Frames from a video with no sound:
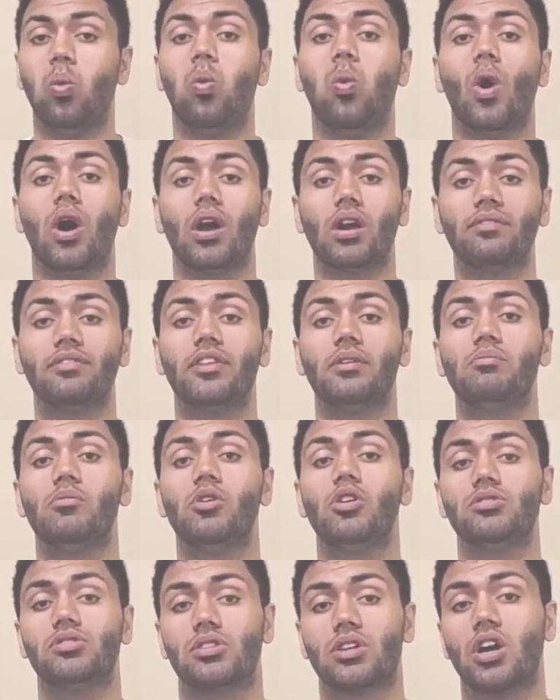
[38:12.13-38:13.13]
One of the
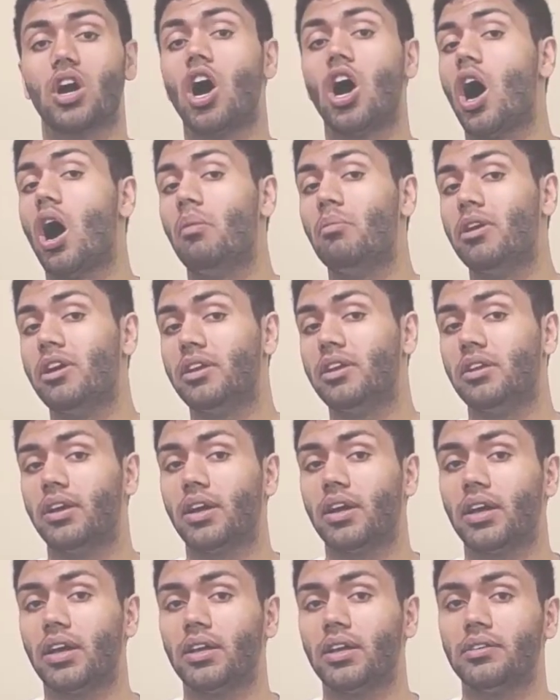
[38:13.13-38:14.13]
most common
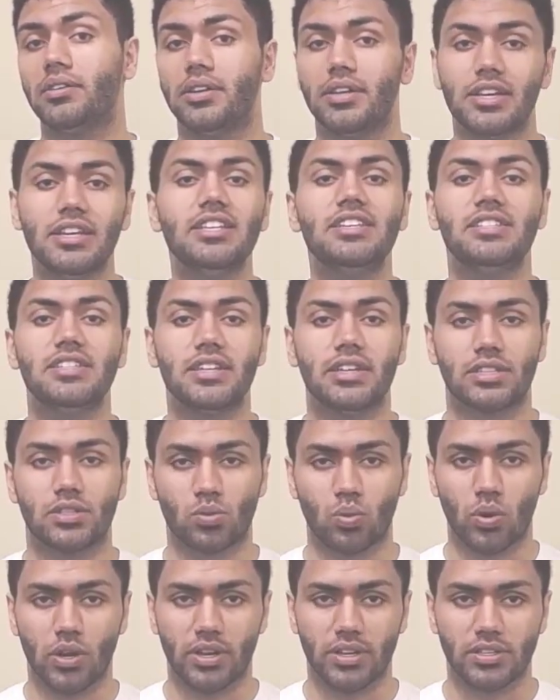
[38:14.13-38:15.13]
and
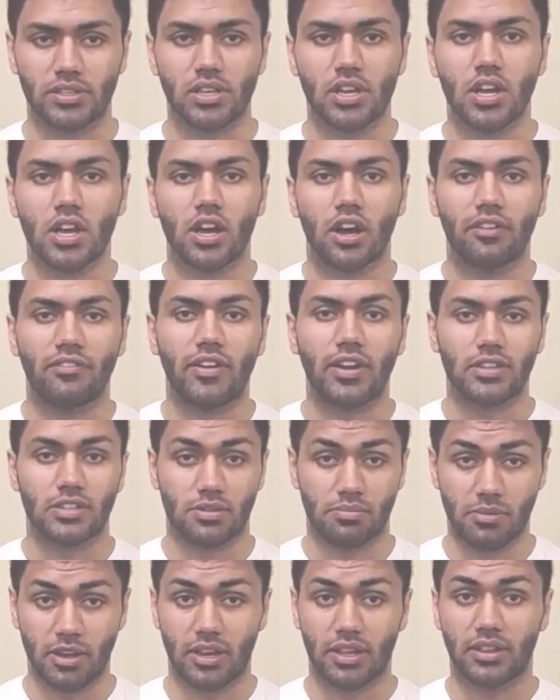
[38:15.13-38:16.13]
easiest ways of
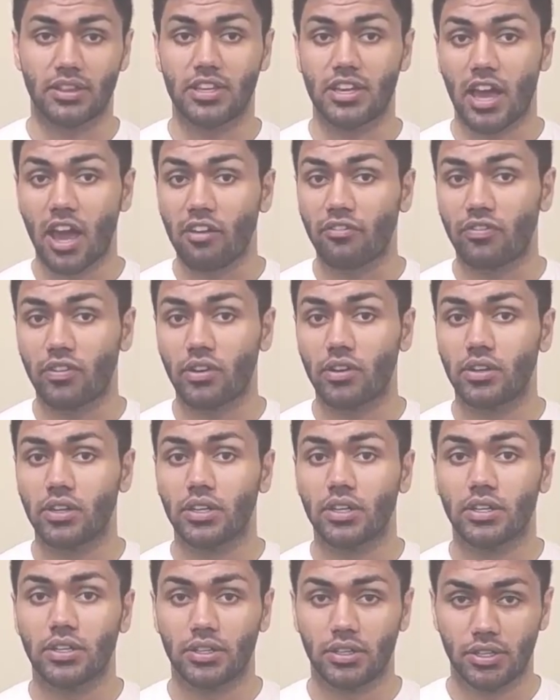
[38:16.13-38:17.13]
estimating the effort
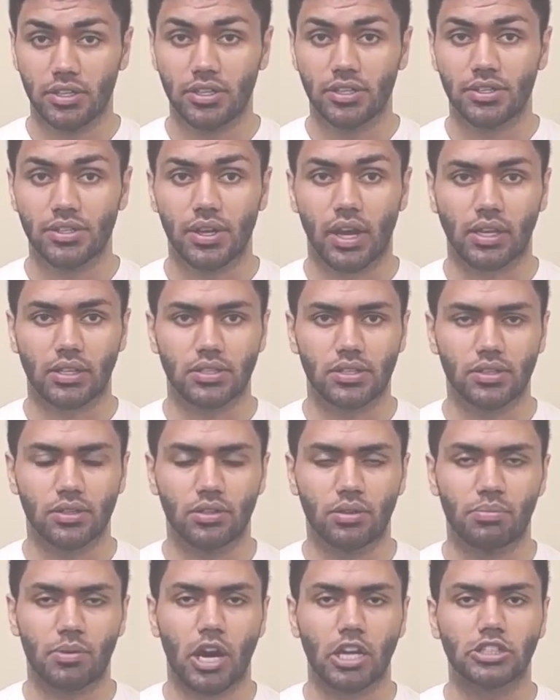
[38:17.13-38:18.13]
needed to execute
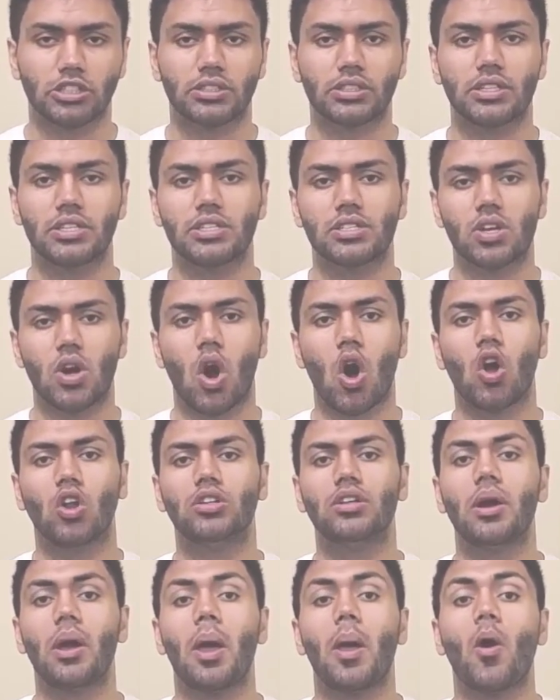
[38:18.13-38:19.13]
the project is
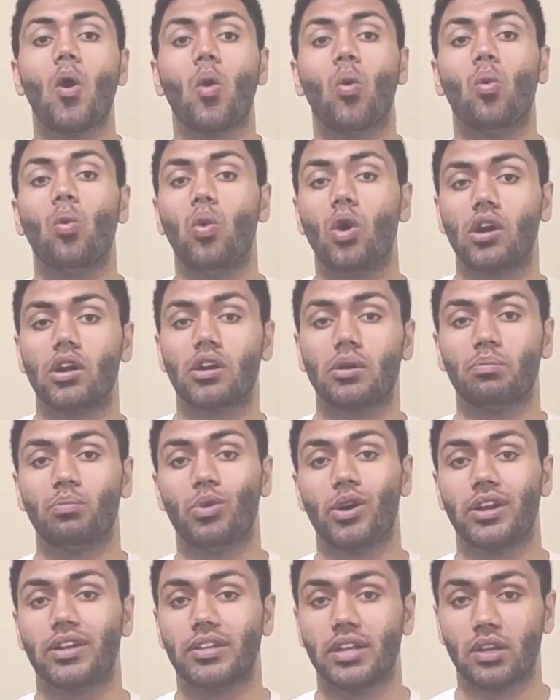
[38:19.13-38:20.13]
called work
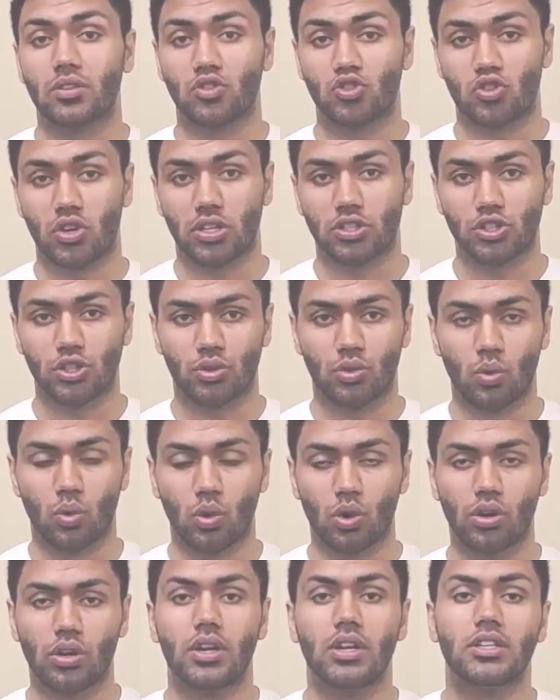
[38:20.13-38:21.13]
breakdown structure,
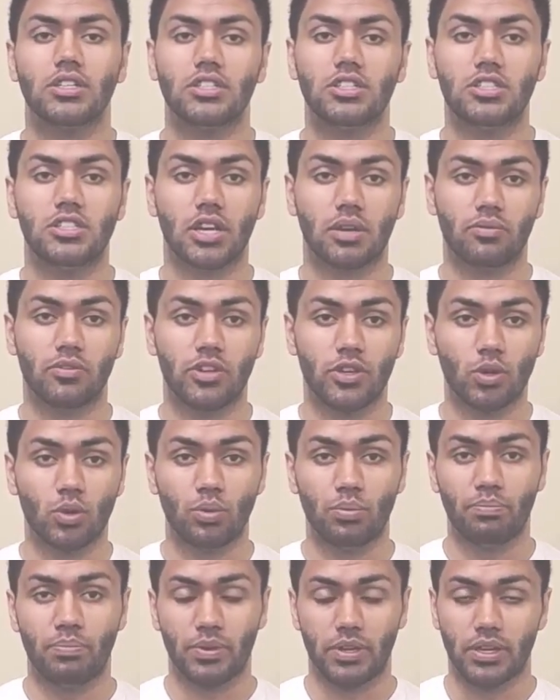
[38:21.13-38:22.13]
or
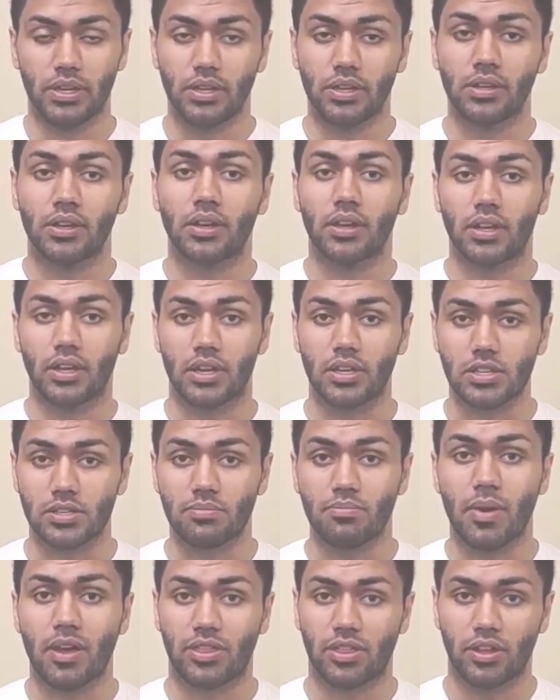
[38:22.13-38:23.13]

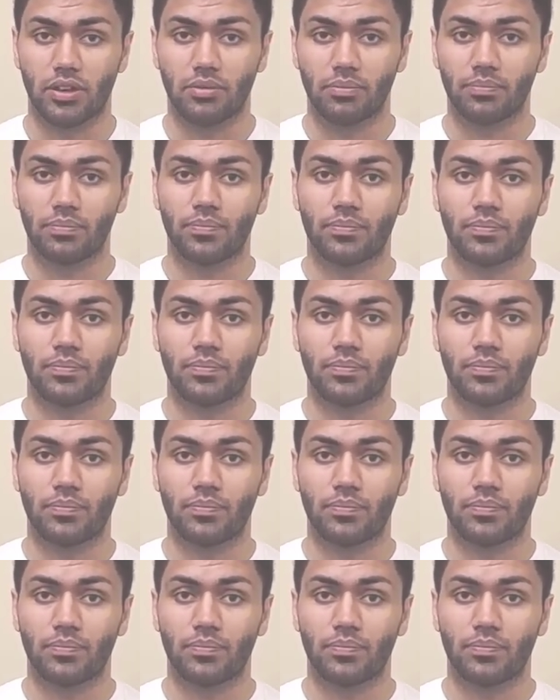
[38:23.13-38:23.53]
WBS method.